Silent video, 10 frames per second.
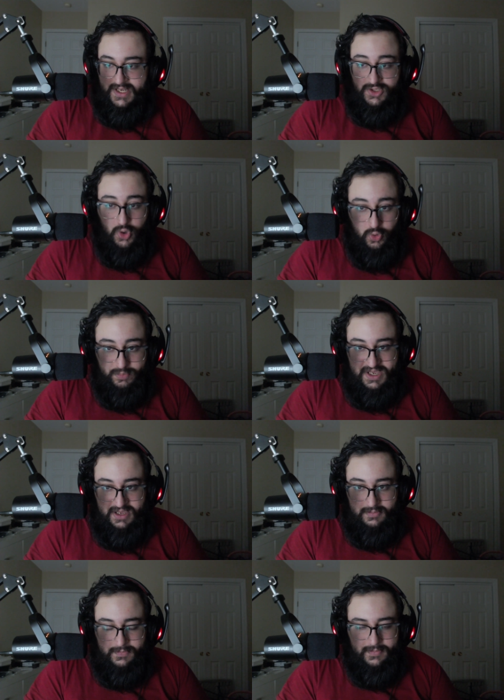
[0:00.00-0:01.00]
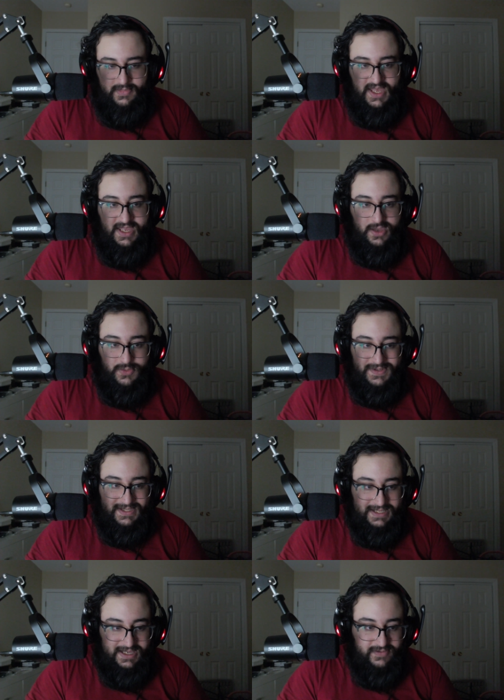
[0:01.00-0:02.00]
had told me that he was
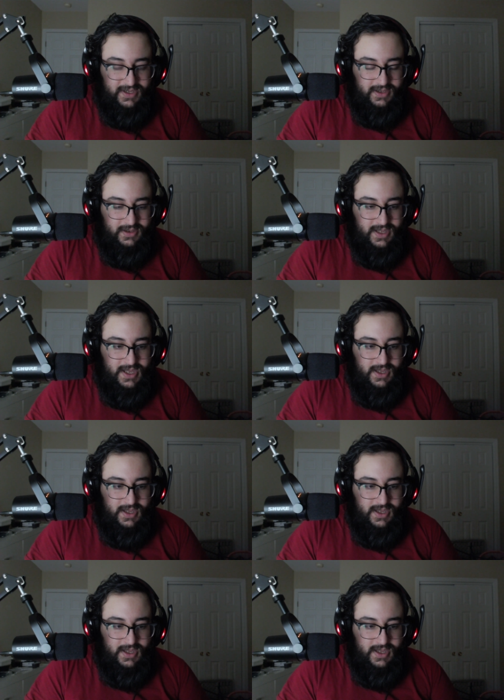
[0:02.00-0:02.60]
leaving